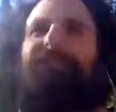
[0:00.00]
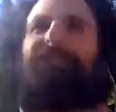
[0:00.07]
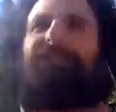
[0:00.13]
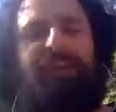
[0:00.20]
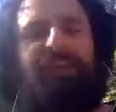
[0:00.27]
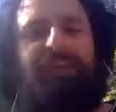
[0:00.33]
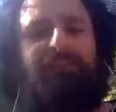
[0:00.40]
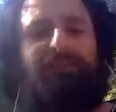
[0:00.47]

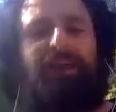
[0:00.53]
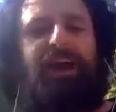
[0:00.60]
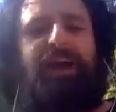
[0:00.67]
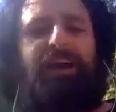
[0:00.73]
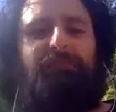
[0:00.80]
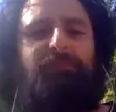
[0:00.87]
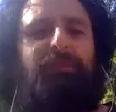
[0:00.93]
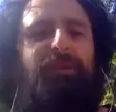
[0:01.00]
world,
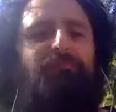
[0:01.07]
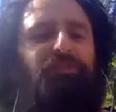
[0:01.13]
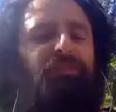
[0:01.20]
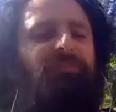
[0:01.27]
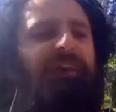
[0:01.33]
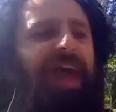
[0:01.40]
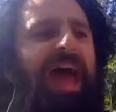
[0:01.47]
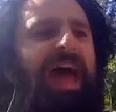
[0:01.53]

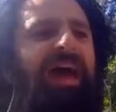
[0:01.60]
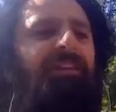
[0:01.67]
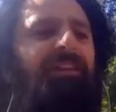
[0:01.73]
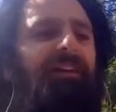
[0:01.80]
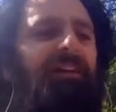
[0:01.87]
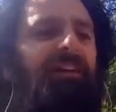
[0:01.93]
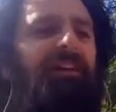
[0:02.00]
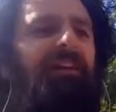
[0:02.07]
since the beginning of
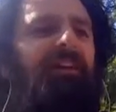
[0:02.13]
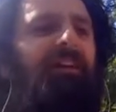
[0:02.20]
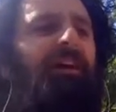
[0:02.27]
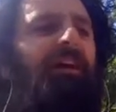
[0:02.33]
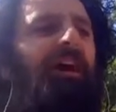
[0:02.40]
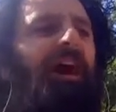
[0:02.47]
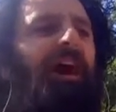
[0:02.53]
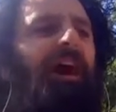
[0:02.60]
time, people
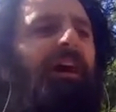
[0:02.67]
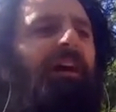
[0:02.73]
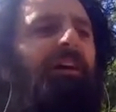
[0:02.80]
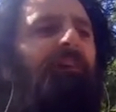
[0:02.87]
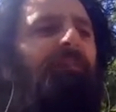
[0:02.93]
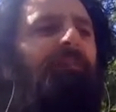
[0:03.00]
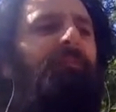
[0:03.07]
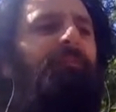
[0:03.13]
have had
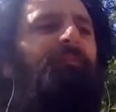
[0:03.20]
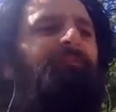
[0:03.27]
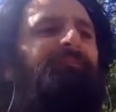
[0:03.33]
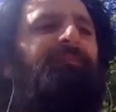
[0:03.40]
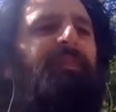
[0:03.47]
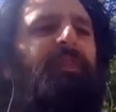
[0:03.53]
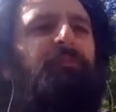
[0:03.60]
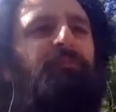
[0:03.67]

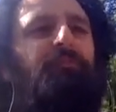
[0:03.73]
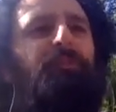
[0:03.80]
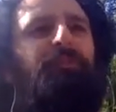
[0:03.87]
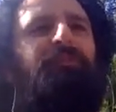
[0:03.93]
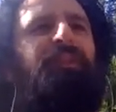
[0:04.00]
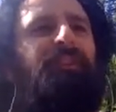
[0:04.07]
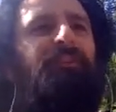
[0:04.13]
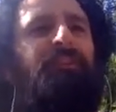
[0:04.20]

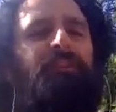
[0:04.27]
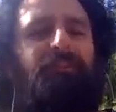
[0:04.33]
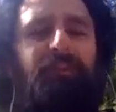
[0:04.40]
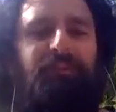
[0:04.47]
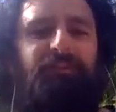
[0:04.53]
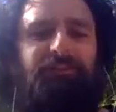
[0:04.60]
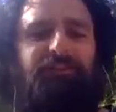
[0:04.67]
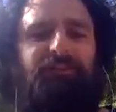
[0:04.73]
music in their
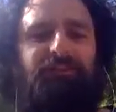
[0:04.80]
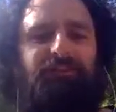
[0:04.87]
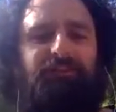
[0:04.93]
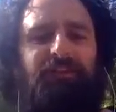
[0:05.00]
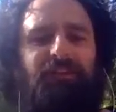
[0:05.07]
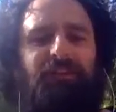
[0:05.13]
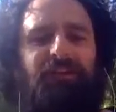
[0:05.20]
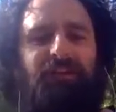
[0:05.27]
villages,
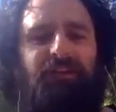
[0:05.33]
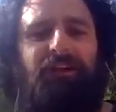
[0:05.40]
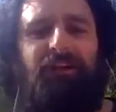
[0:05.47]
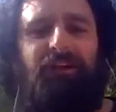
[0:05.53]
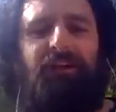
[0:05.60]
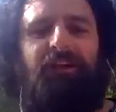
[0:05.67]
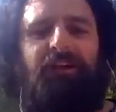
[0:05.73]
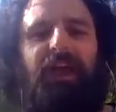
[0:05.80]

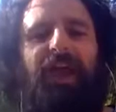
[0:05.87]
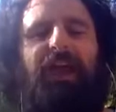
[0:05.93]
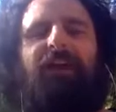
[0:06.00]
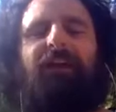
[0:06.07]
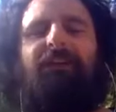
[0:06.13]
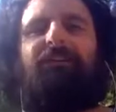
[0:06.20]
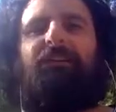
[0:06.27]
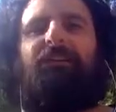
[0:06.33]

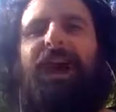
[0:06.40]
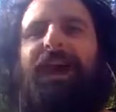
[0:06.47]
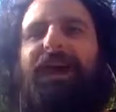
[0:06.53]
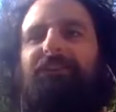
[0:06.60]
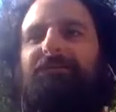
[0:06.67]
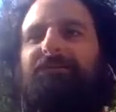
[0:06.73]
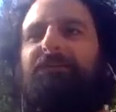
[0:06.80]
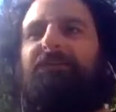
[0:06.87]
and
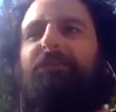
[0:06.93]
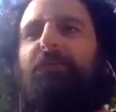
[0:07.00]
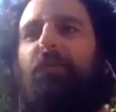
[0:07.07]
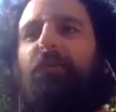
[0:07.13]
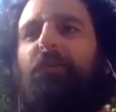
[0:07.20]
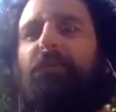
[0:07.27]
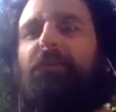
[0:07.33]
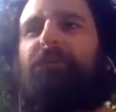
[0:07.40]
that
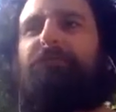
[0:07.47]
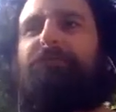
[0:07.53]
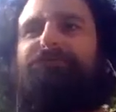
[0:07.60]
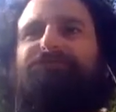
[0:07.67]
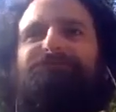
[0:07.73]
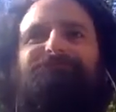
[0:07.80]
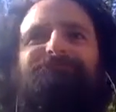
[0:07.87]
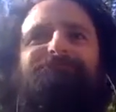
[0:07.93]
for
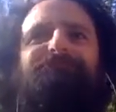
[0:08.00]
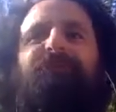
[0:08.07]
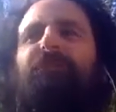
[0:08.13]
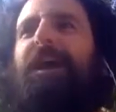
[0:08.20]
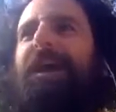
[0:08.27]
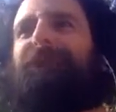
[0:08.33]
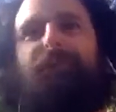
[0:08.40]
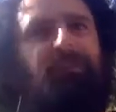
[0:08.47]

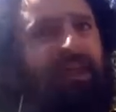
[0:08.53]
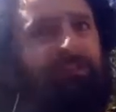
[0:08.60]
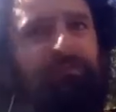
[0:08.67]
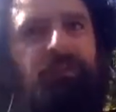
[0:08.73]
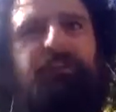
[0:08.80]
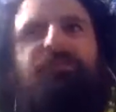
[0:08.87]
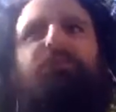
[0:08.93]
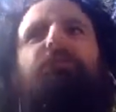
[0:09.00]
everyday
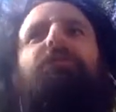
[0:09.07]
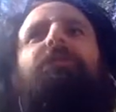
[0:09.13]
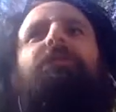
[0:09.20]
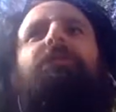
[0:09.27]
ritual,